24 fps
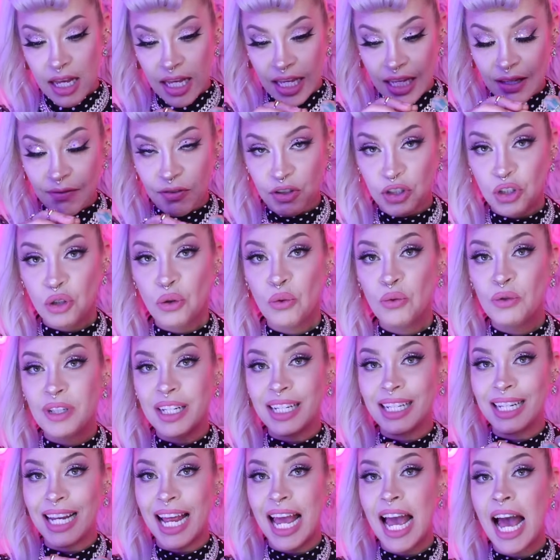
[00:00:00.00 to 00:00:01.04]
if you
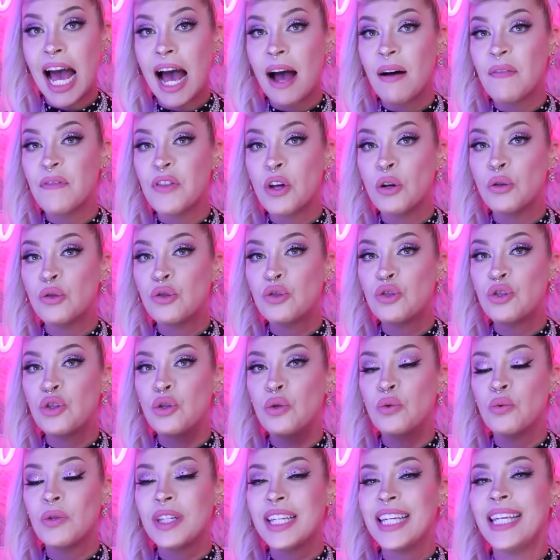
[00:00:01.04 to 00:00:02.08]
didn't have those
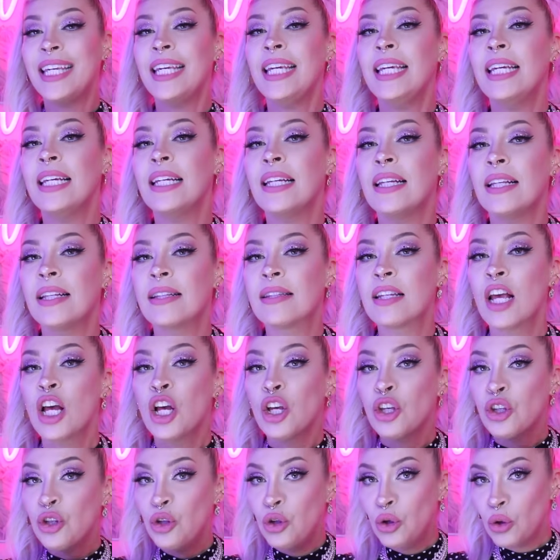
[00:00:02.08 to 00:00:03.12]
two keys,
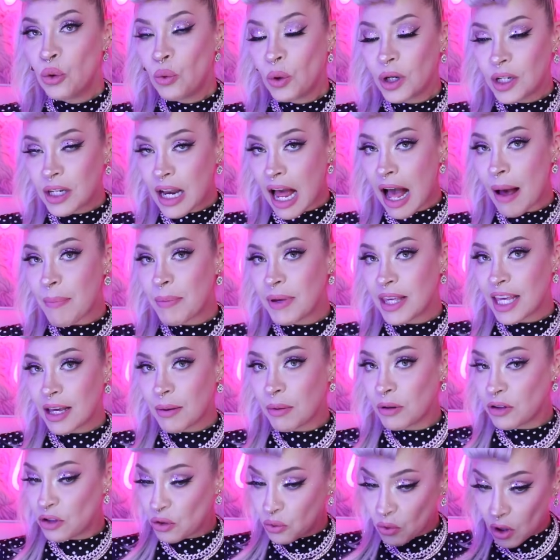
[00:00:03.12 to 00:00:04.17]
you would not be
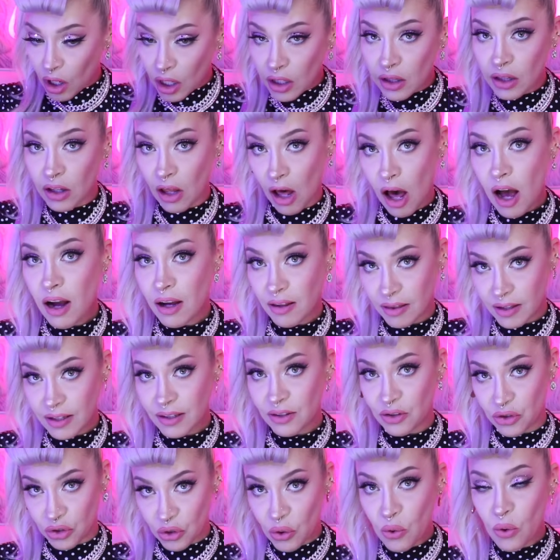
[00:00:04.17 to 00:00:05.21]
able to unlock
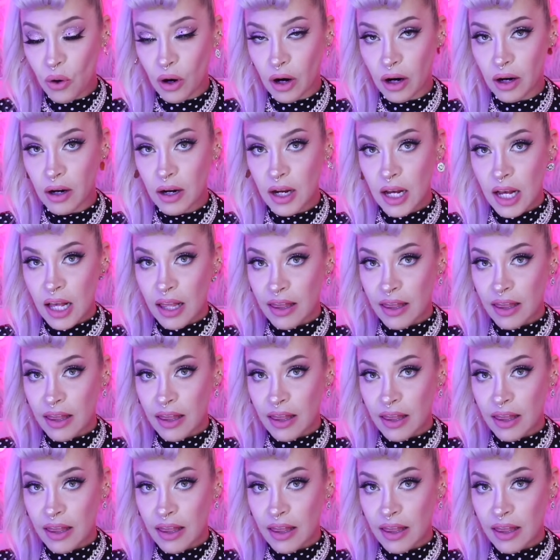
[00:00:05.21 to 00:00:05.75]
this door.